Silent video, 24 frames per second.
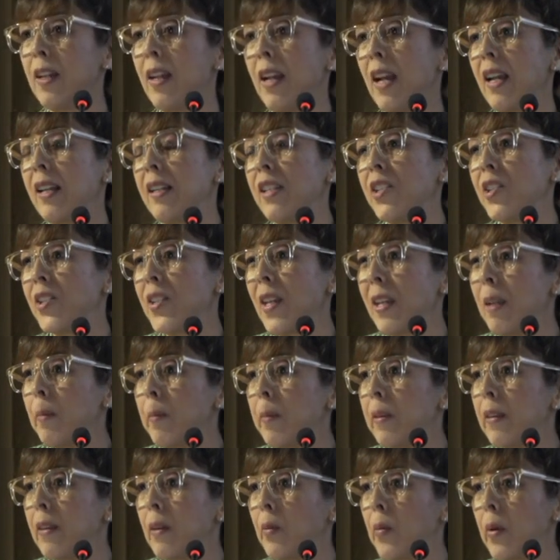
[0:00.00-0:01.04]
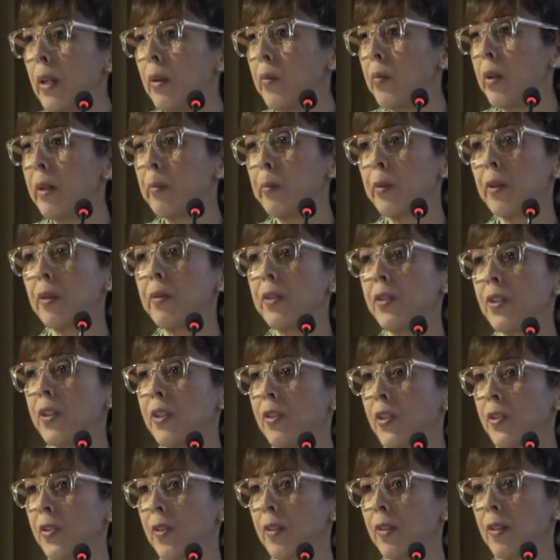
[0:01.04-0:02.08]
and is shaping the way we approach
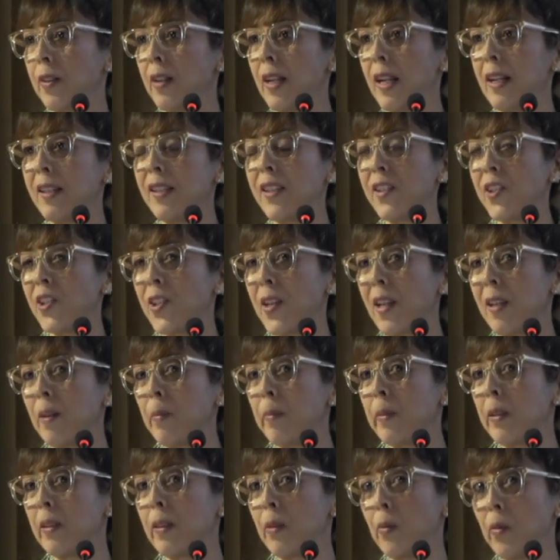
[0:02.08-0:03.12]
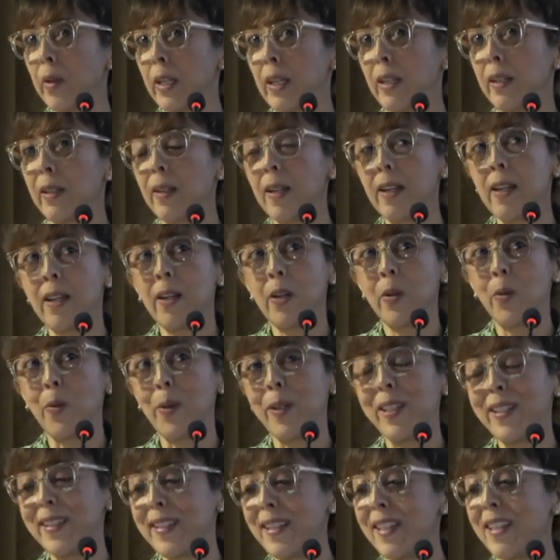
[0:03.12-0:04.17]
each other, and is shaping the way we
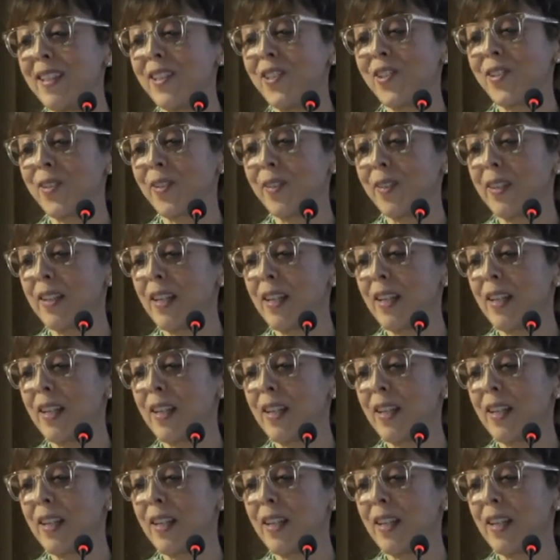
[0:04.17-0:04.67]
see each other.